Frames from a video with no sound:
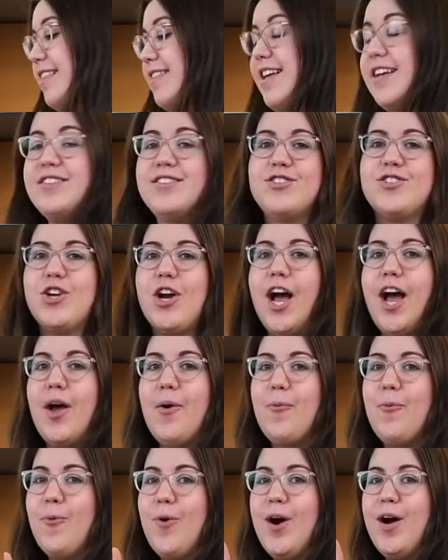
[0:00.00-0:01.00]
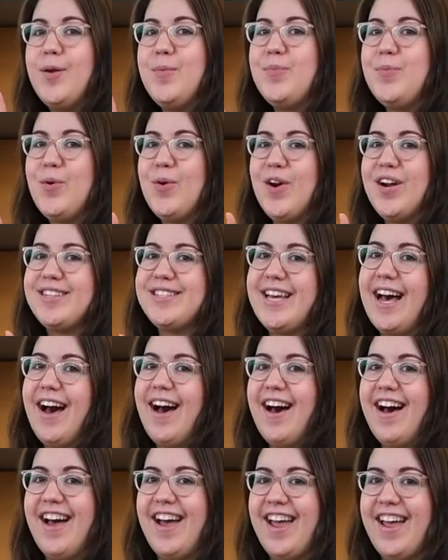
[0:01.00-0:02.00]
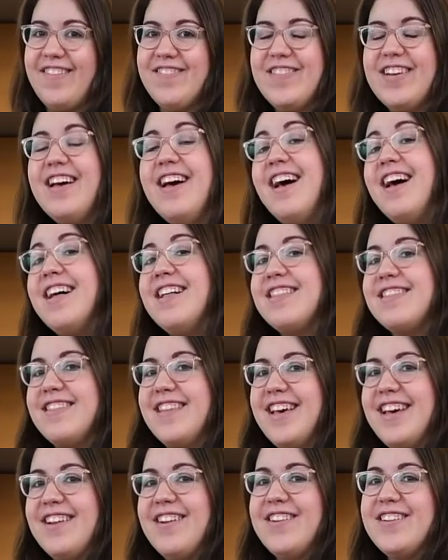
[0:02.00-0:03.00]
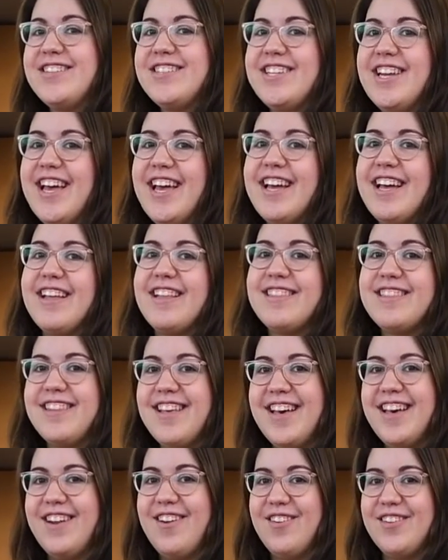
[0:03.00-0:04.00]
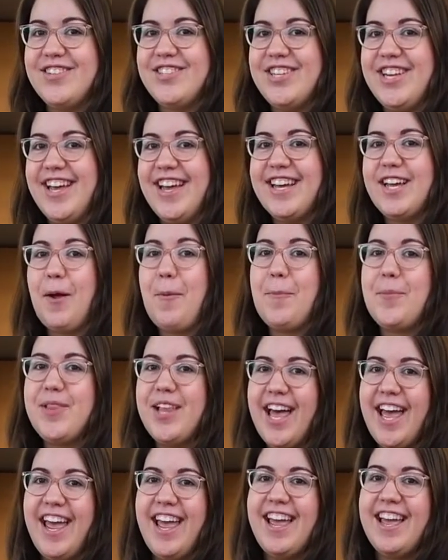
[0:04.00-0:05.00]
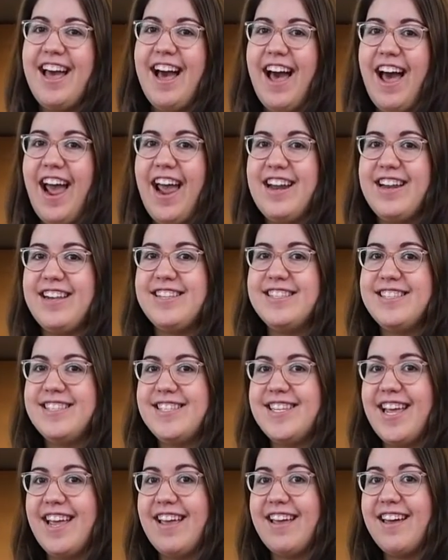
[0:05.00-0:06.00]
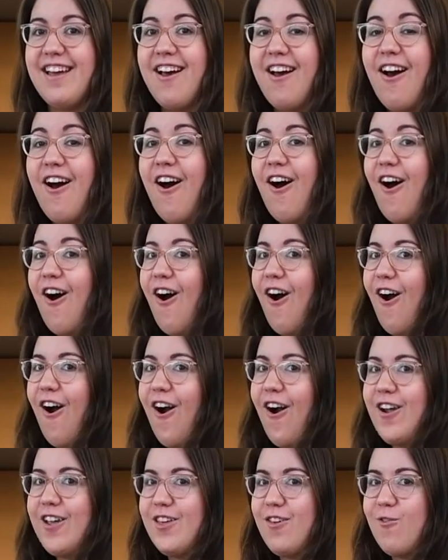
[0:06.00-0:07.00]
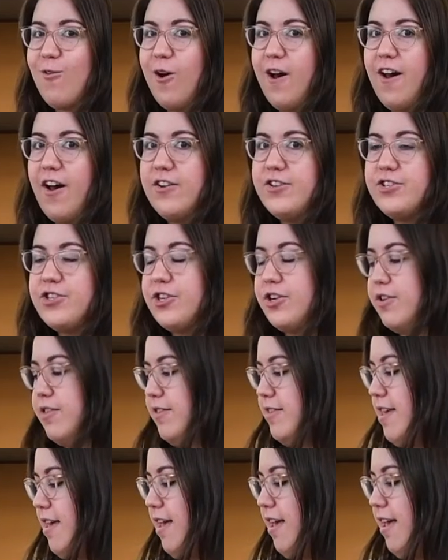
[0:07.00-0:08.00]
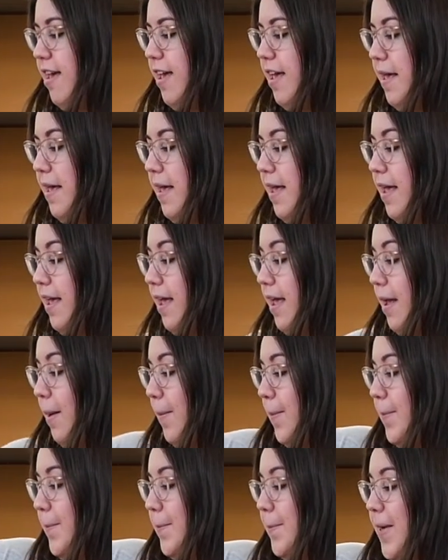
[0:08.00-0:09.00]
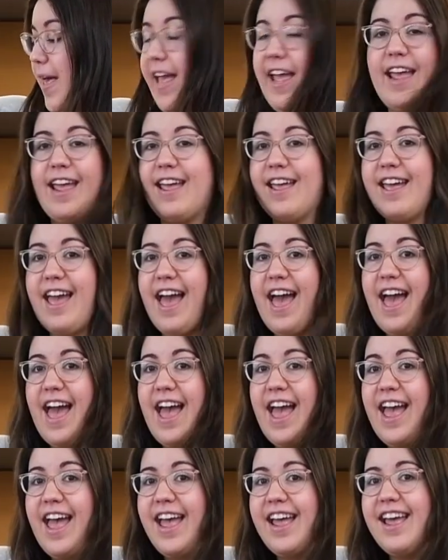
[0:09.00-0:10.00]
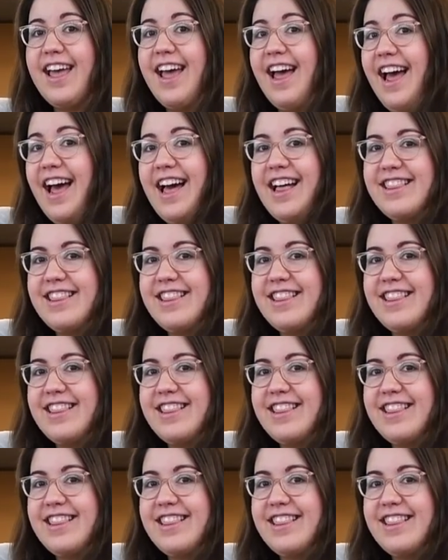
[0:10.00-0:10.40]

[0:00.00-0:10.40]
Let's try one more time. Little chick, little chick, playing hide and seek. Are you under the pink egg.